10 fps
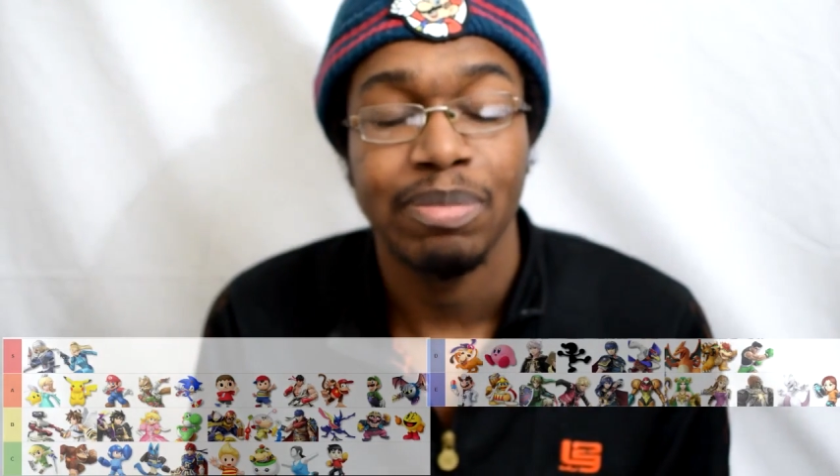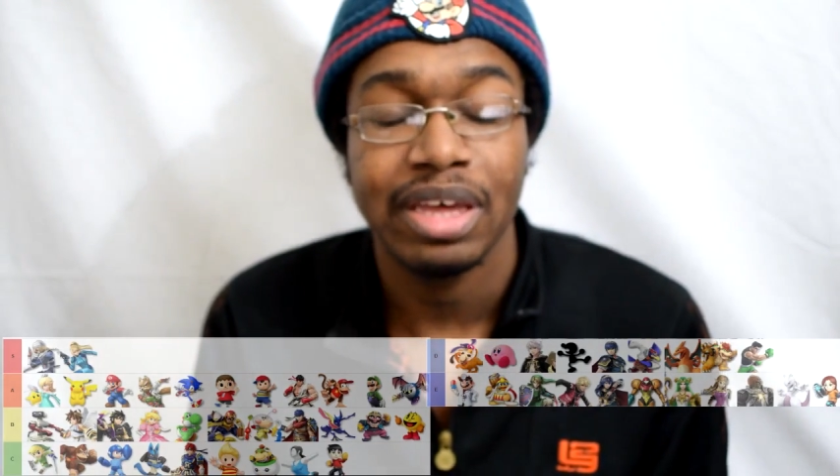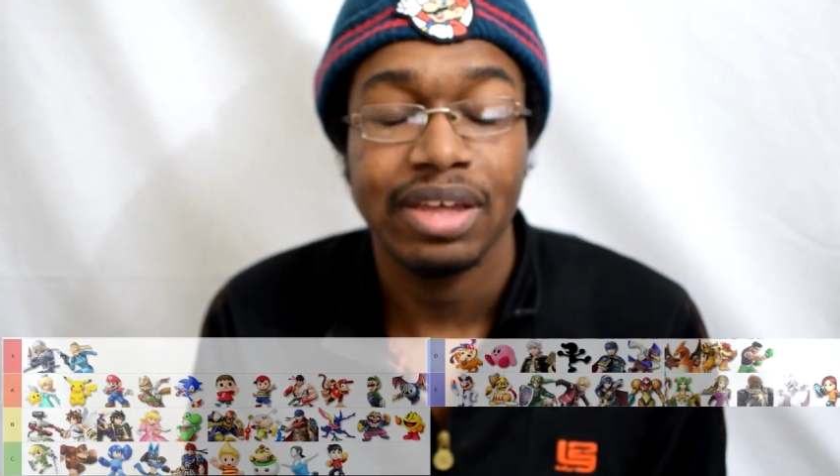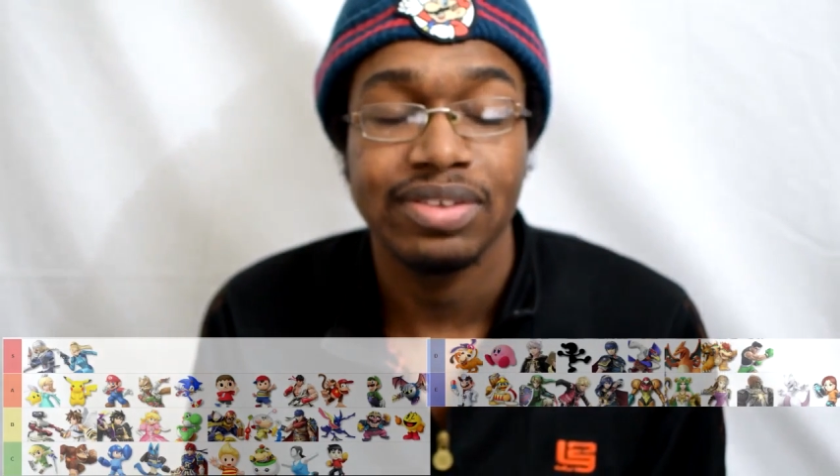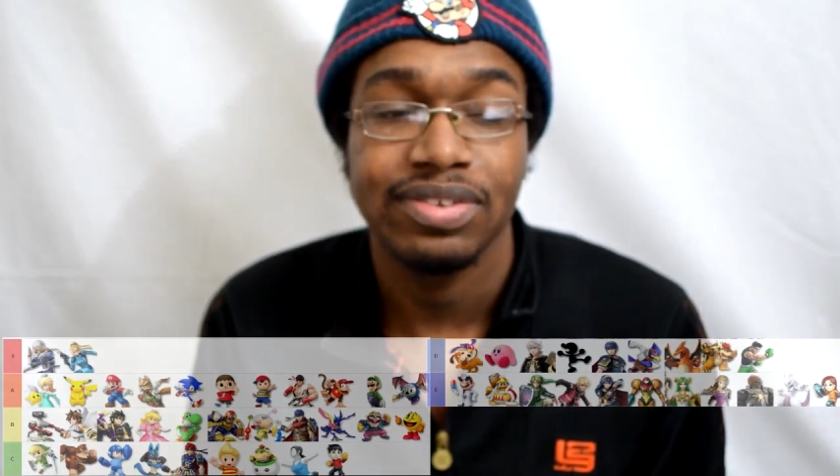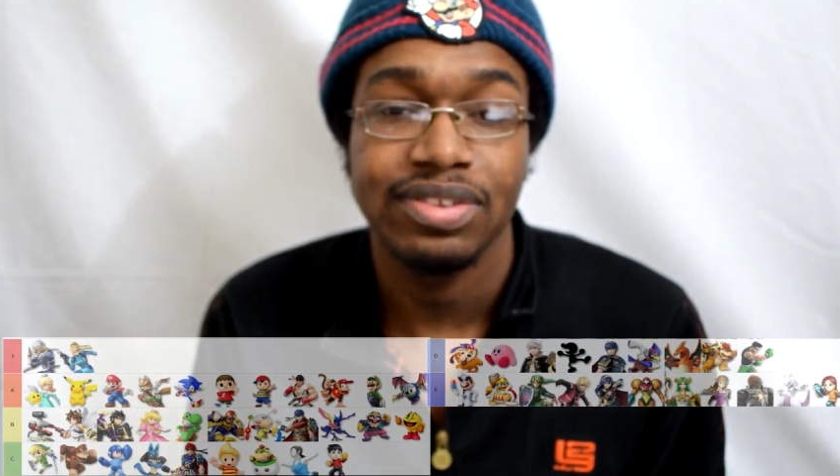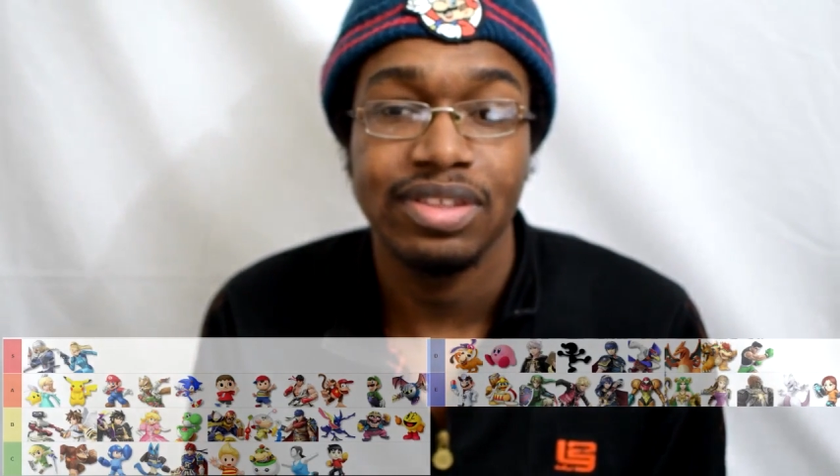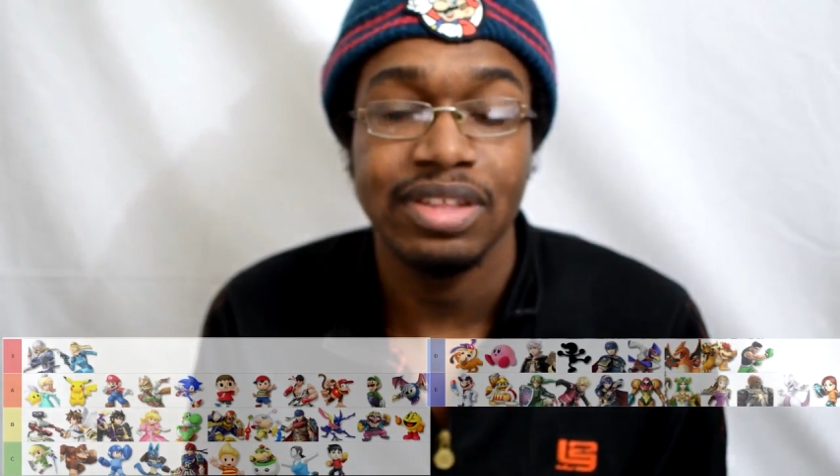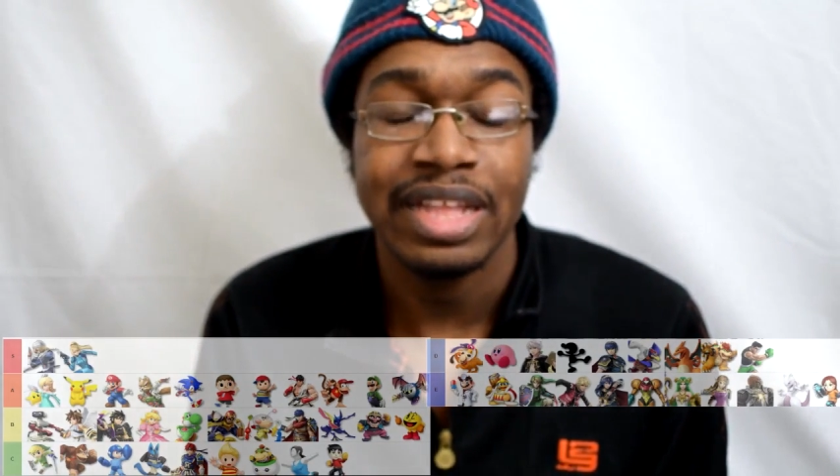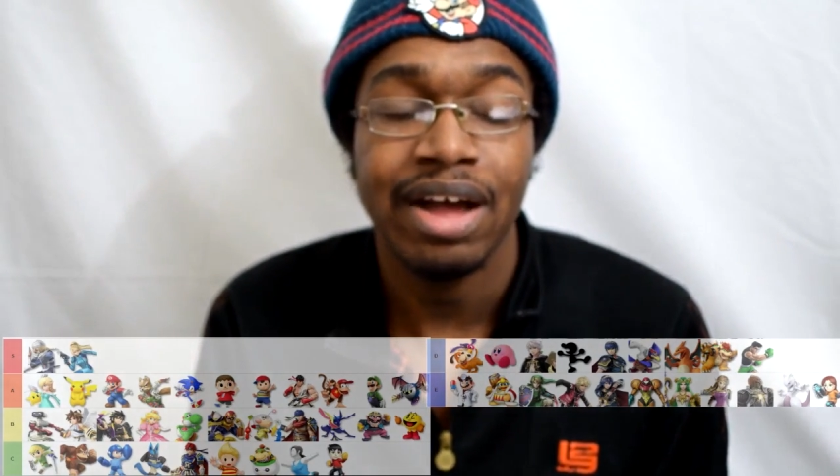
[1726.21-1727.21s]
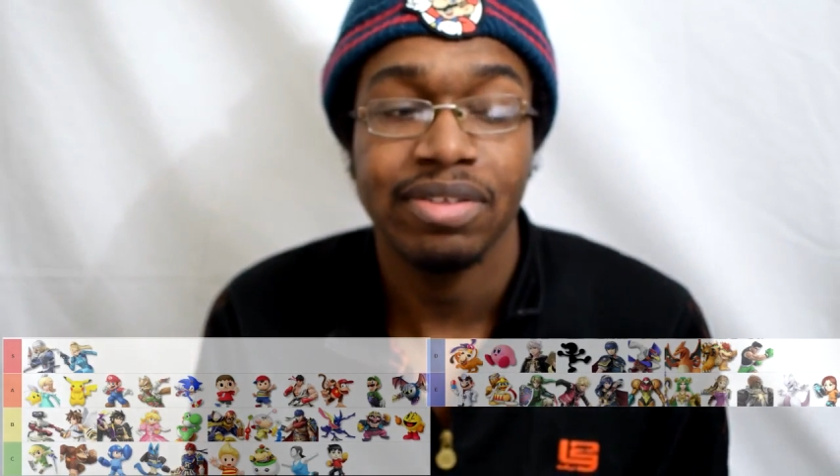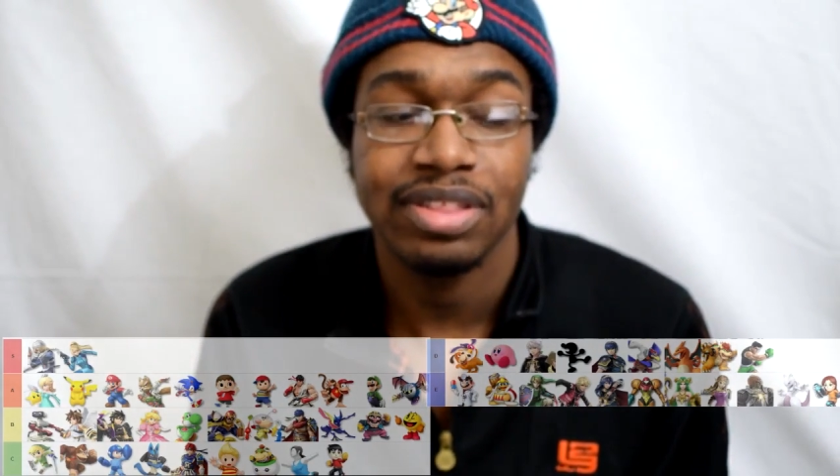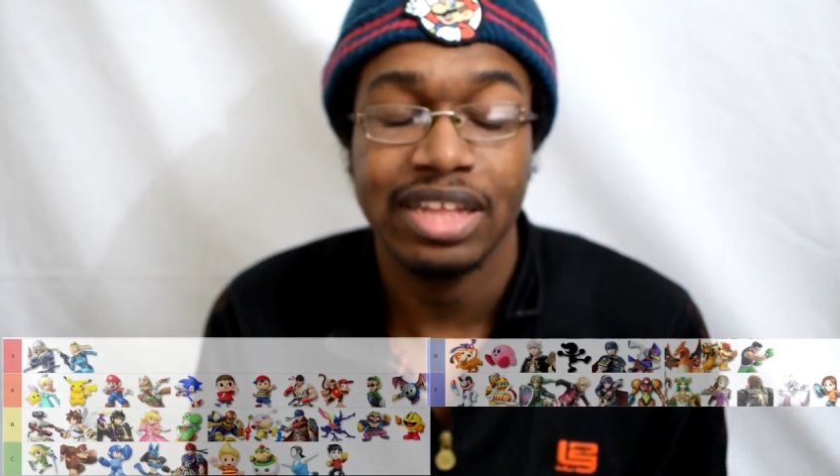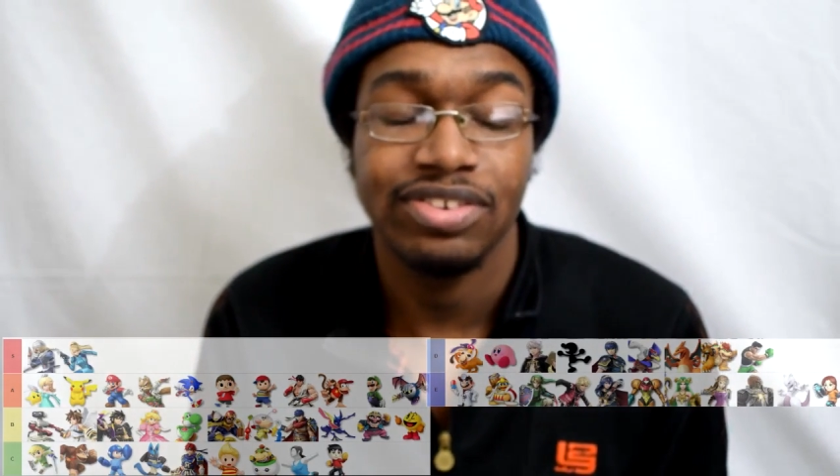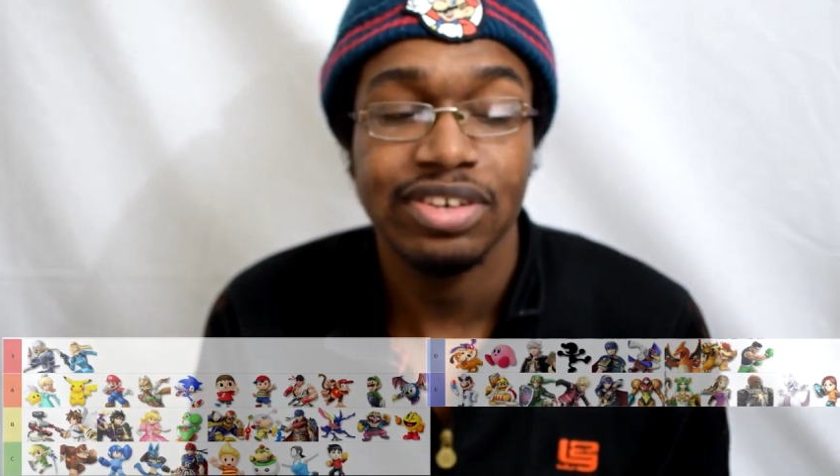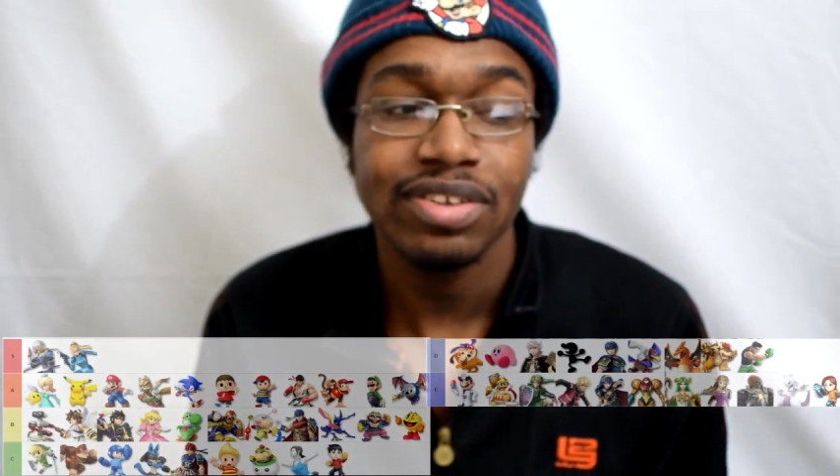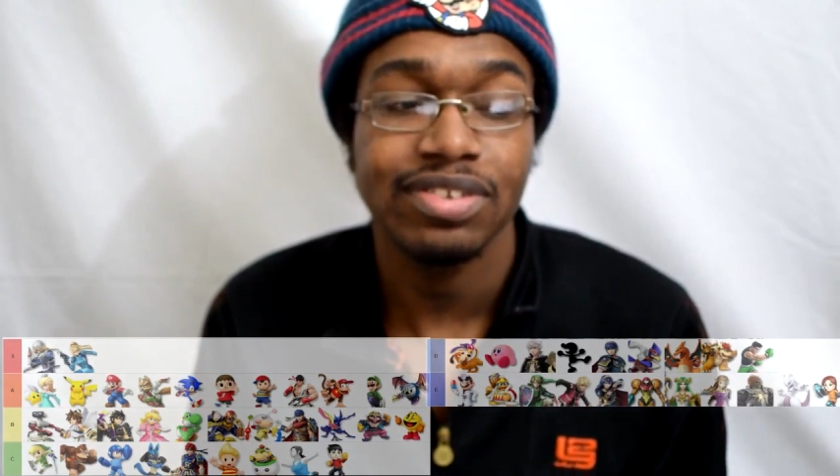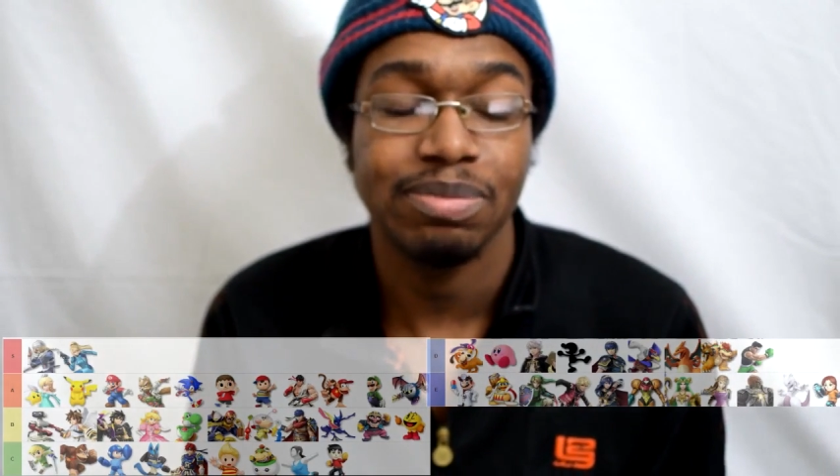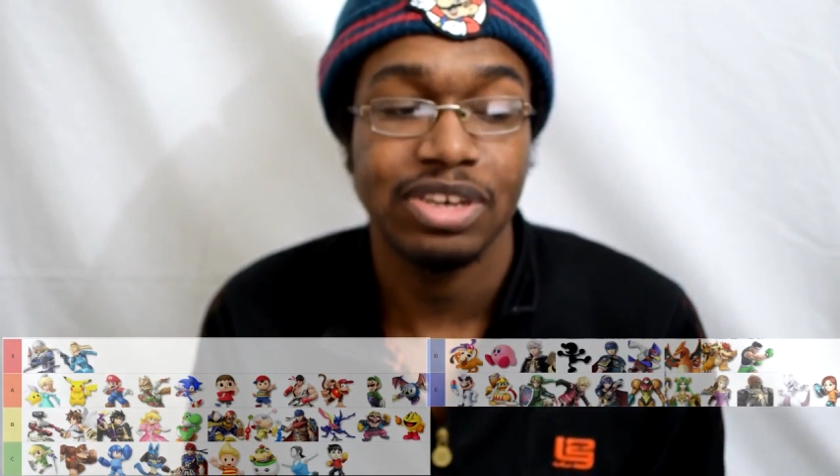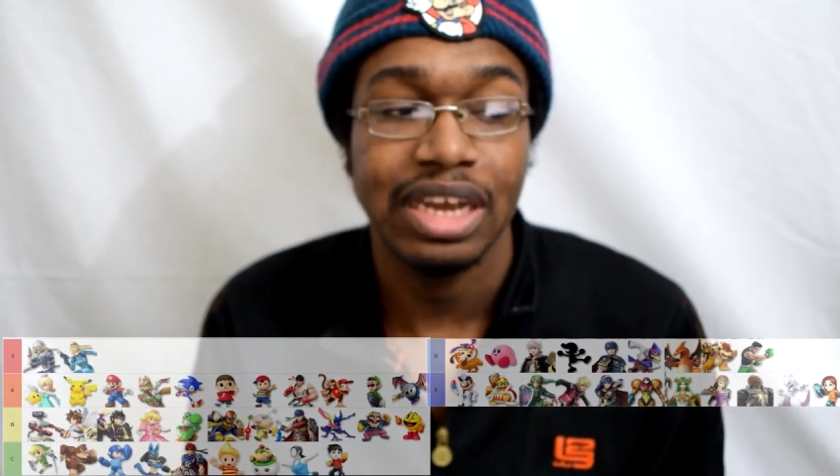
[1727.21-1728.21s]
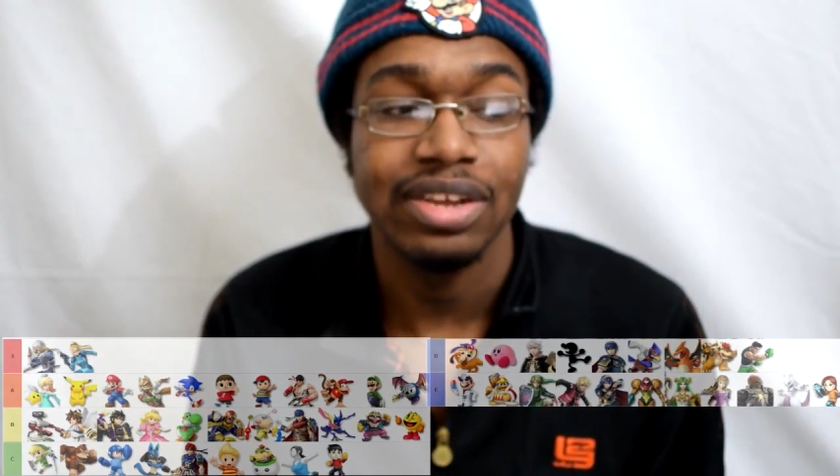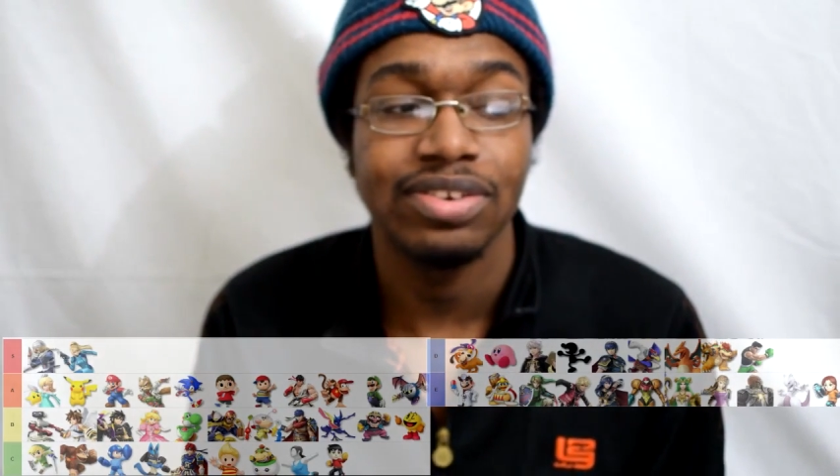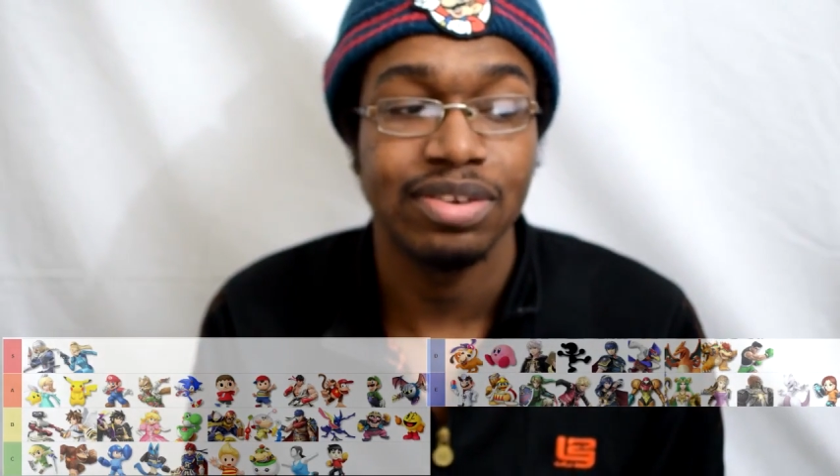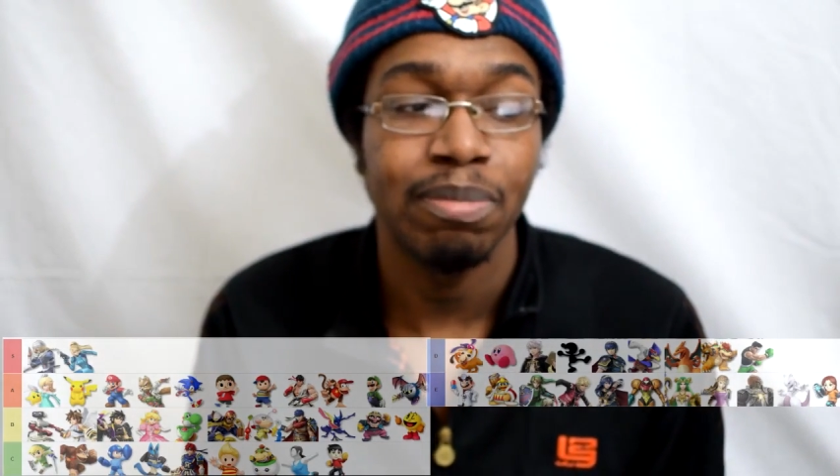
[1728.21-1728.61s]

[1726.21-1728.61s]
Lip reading: because now that shields have changed,